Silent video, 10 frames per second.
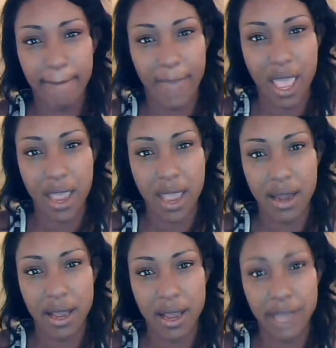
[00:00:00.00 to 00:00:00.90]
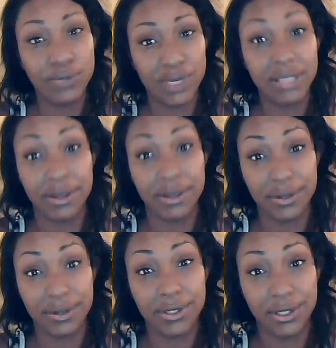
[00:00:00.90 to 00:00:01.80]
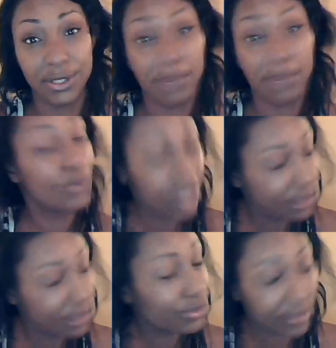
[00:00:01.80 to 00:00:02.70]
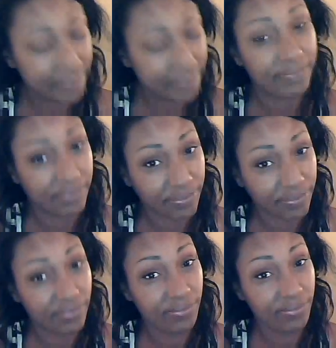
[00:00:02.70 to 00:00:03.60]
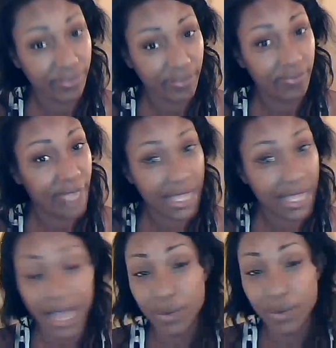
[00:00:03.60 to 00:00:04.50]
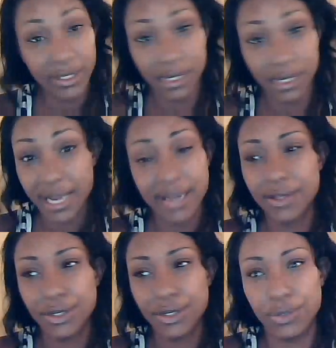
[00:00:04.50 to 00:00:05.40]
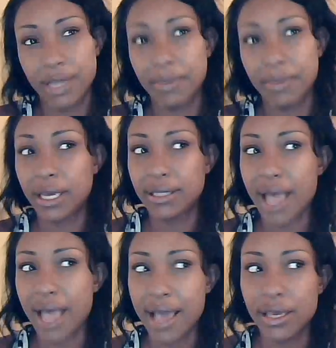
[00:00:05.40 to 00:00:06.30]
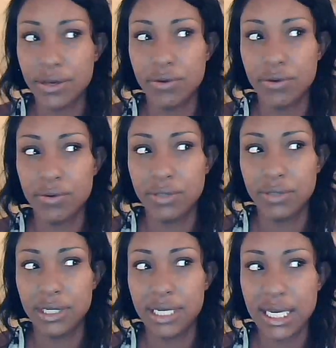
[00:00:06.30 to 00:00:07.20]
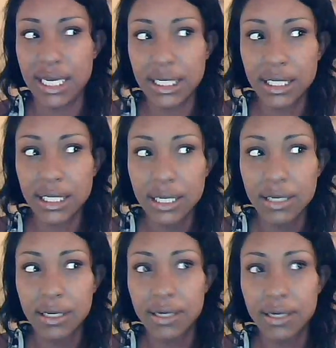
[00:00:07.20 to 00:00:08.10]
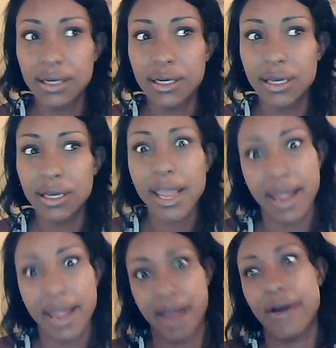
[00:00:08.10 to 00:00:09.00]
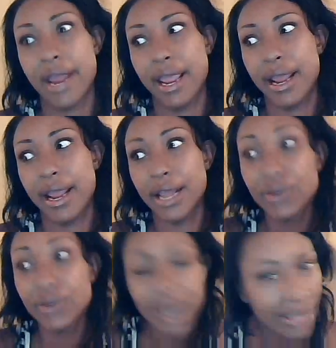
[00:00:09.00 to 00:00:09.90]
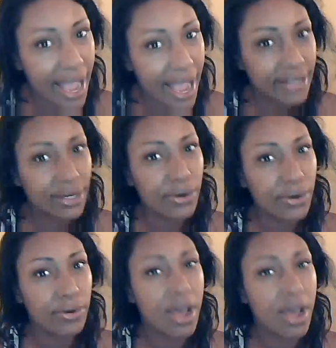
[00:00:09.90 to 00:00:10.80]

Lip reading: And I do research. I'm a researcher, and that wasn't it. It had nothing to do with that because I use neat in there, and I use that a lot. So